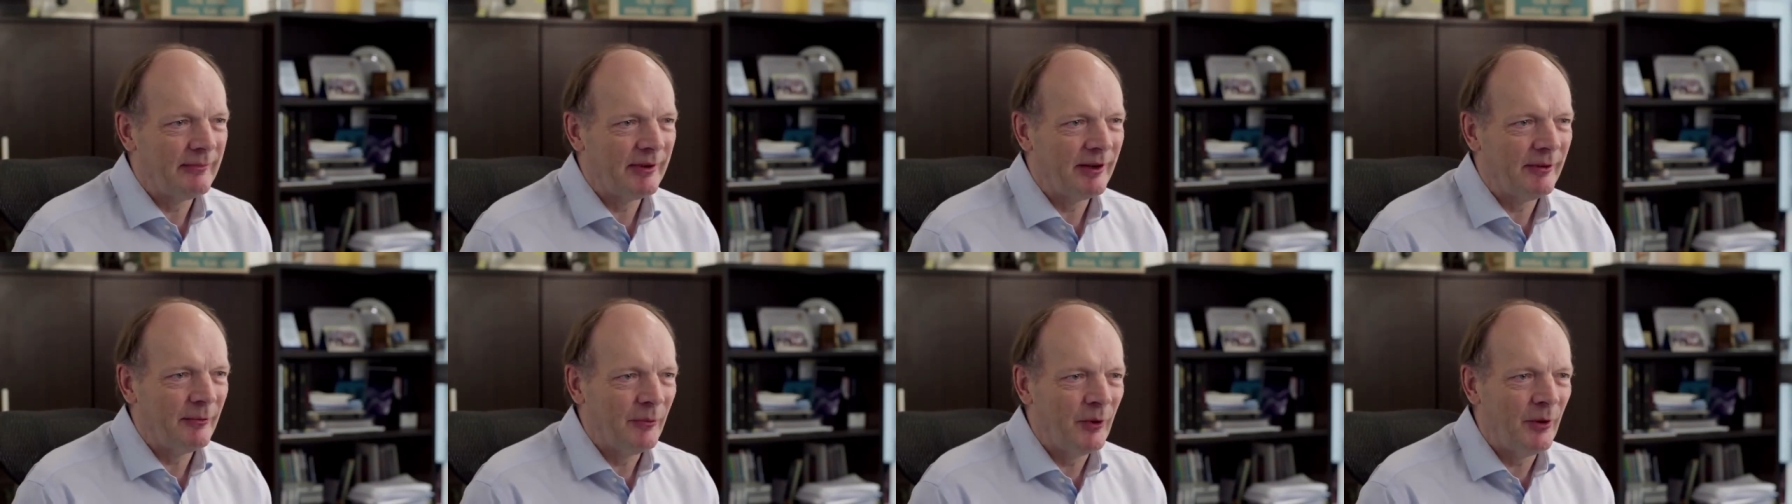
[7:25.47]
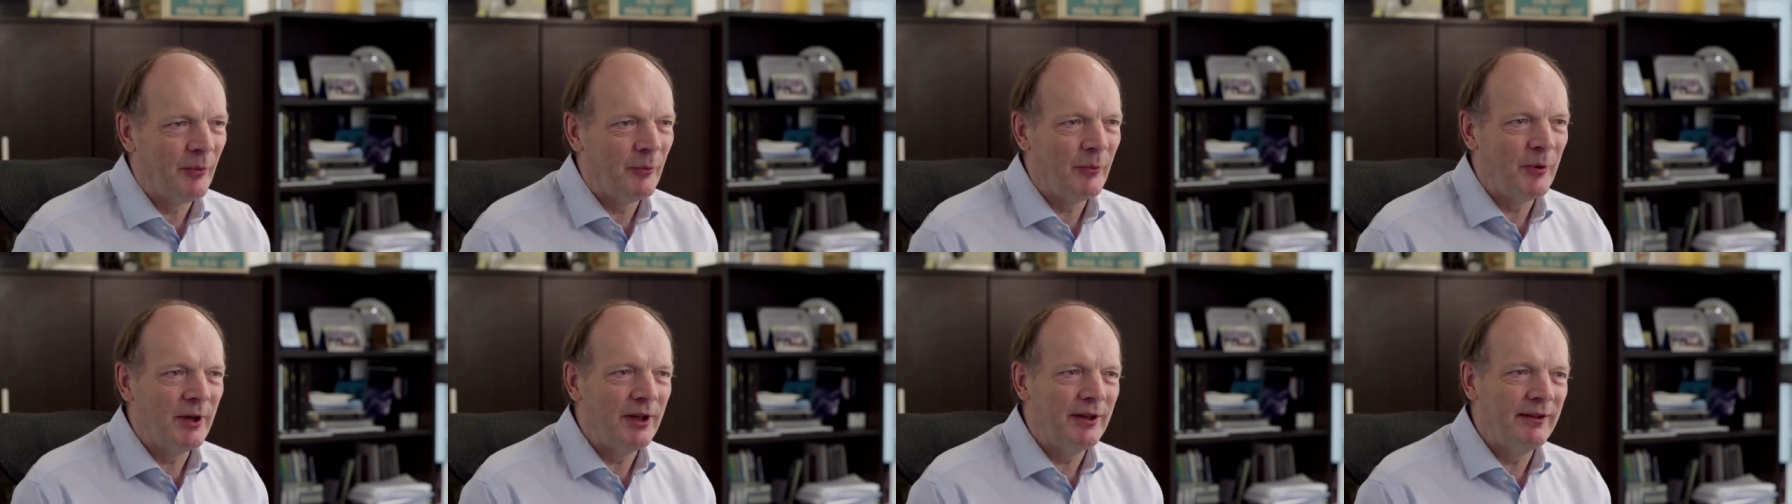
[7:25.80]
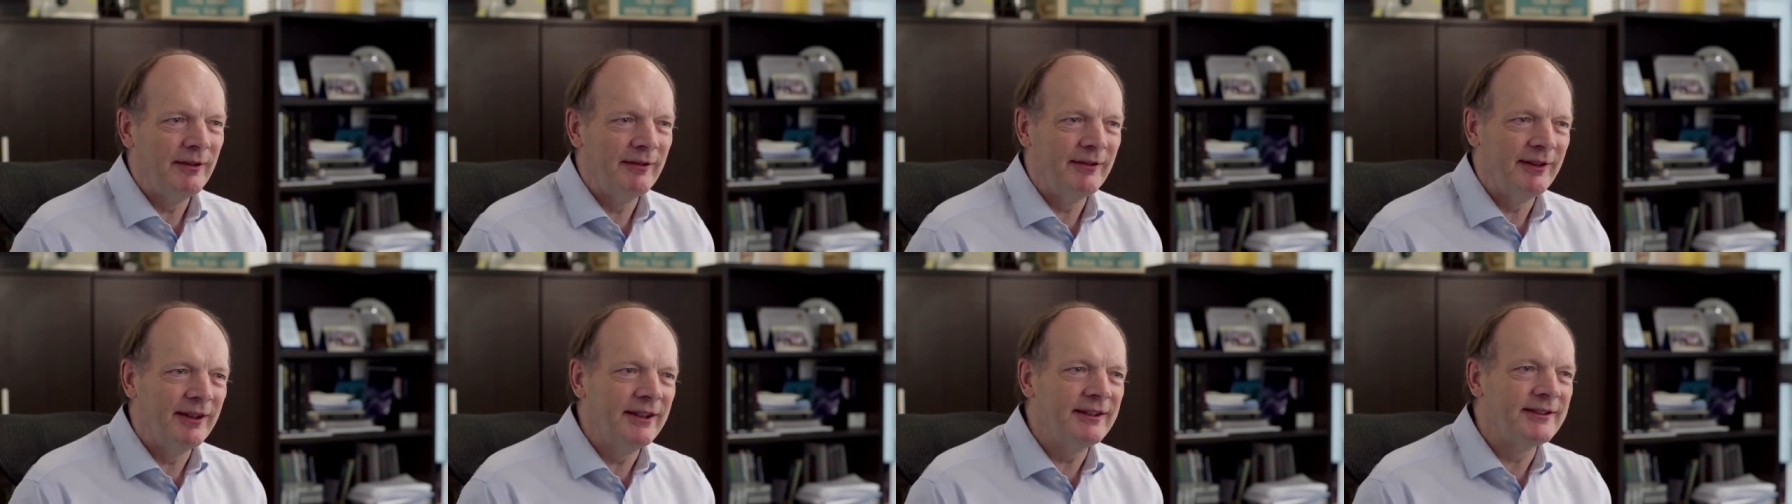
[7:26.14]
But what
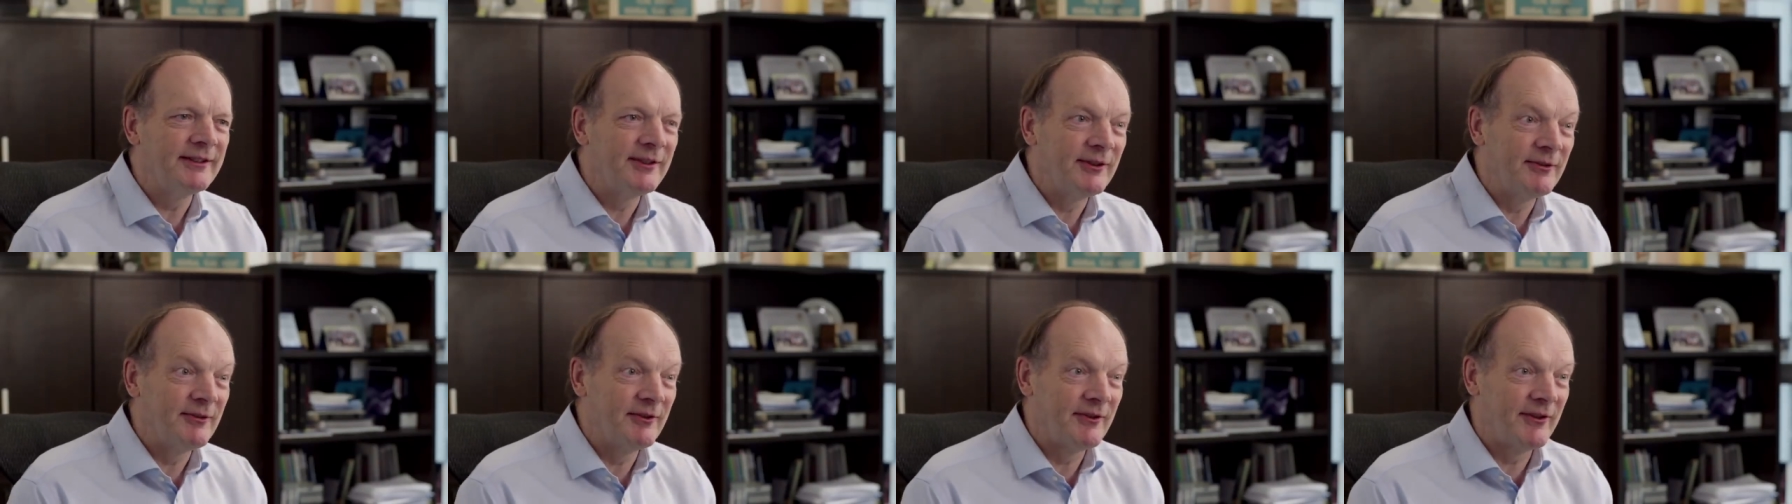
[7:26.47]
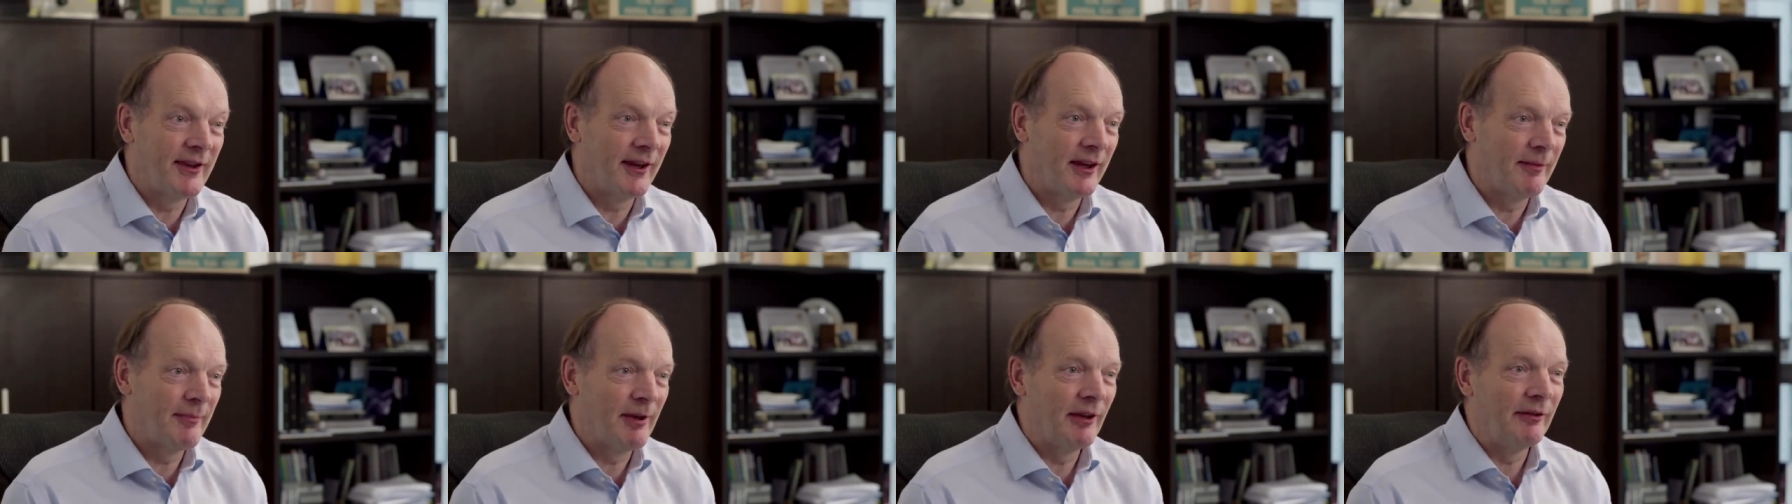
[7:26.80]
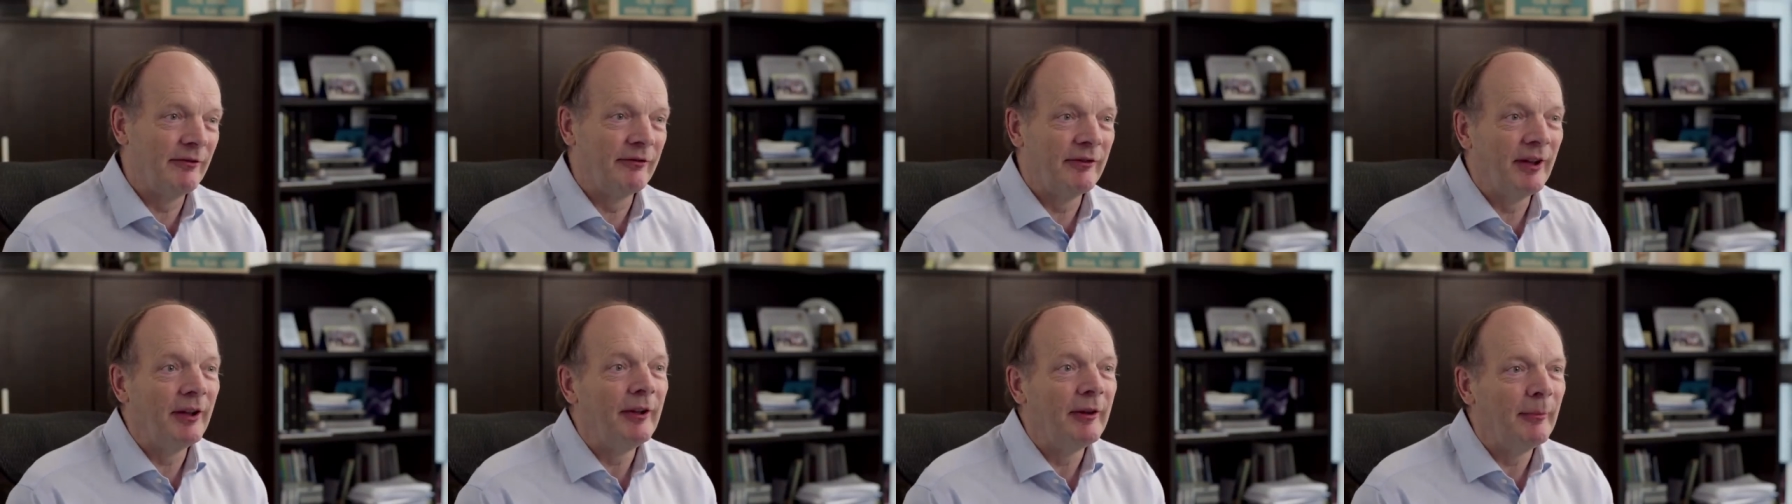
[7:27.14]
we need to do is think
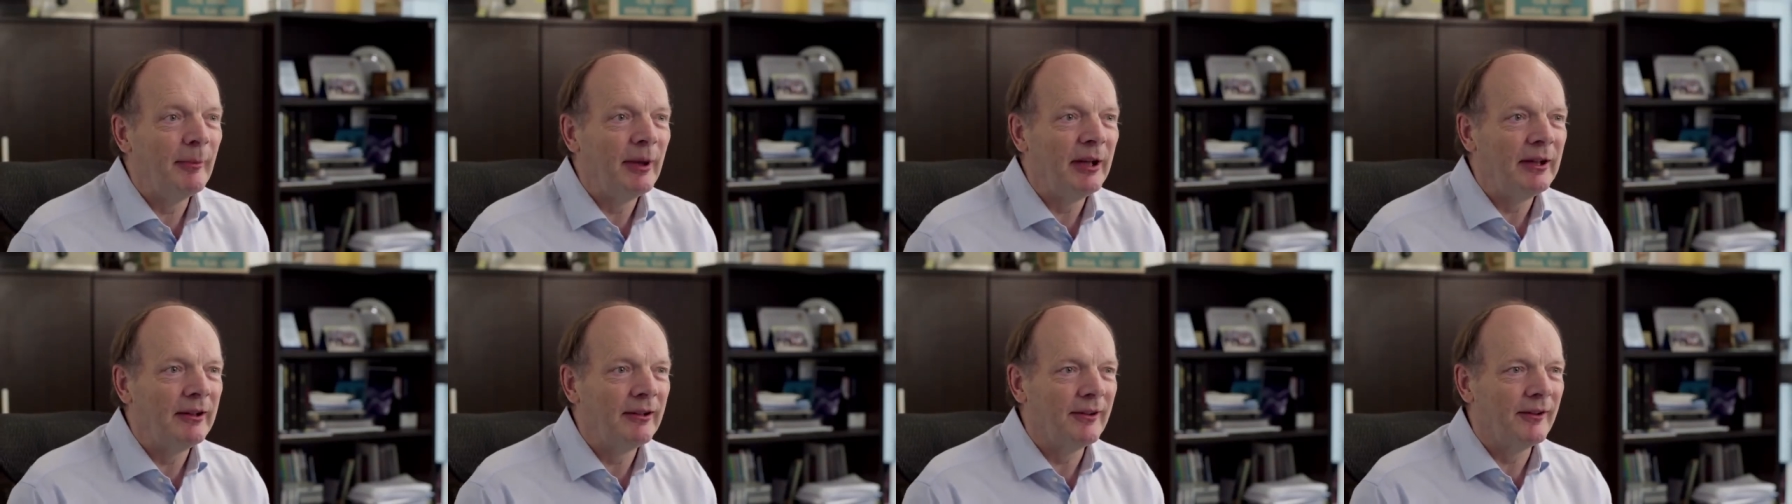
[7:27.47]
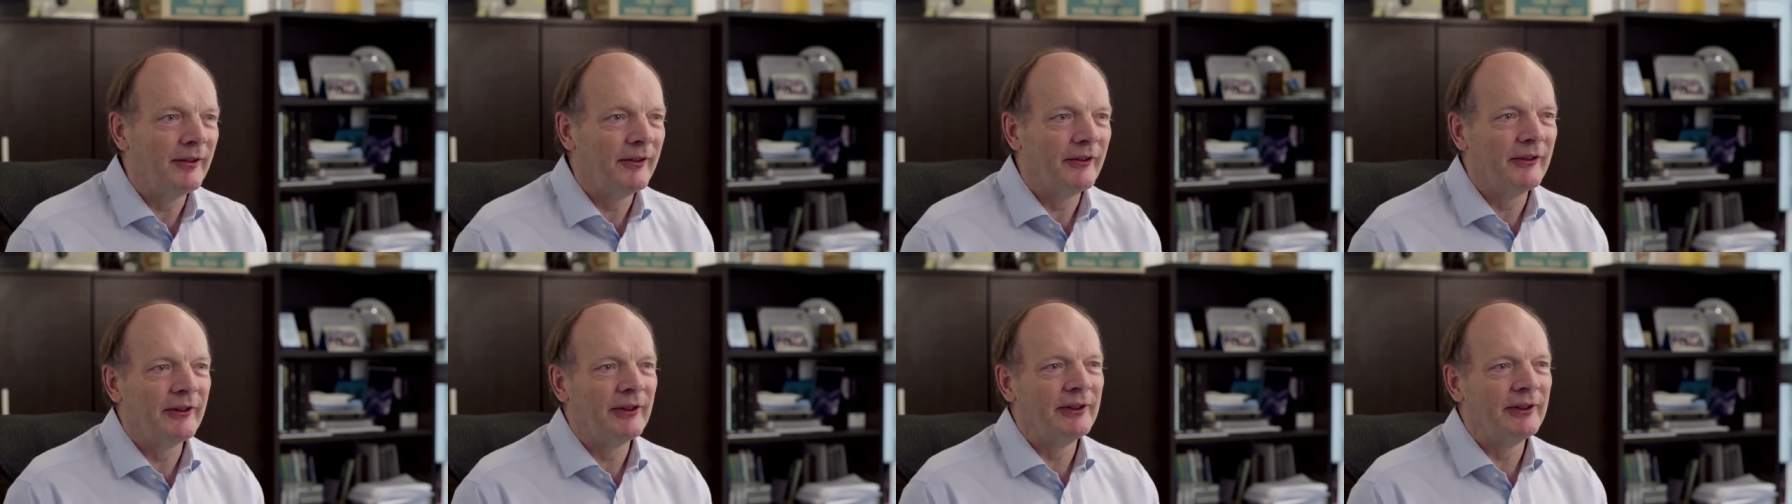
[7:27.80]
about fundamentals.